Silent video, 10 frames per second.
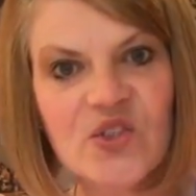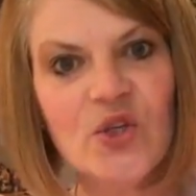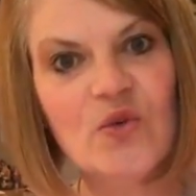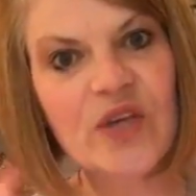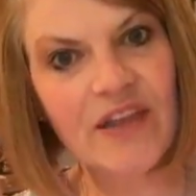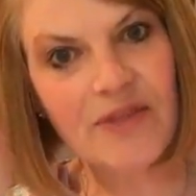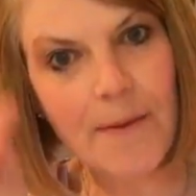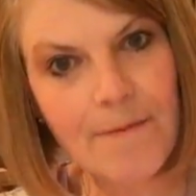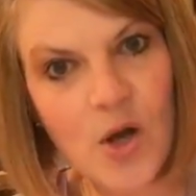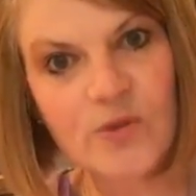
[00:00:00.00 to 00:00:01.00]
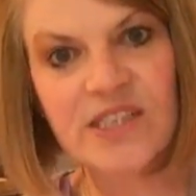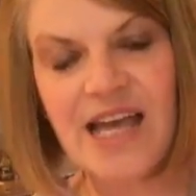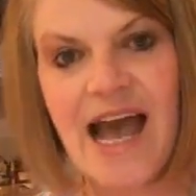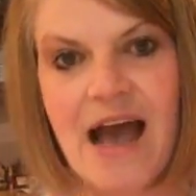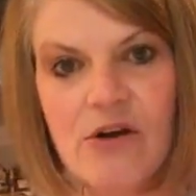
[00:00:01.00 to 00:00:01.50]
so you get the most
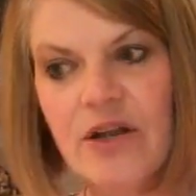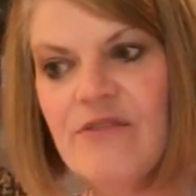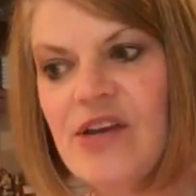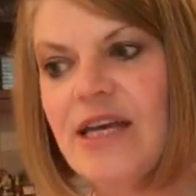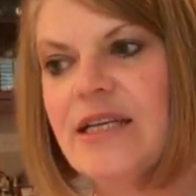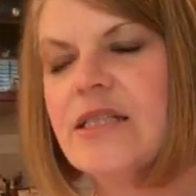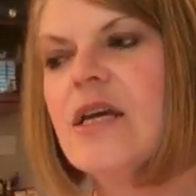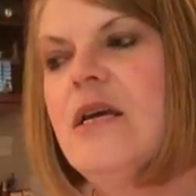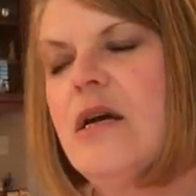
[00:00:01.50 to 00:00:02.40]
out of it,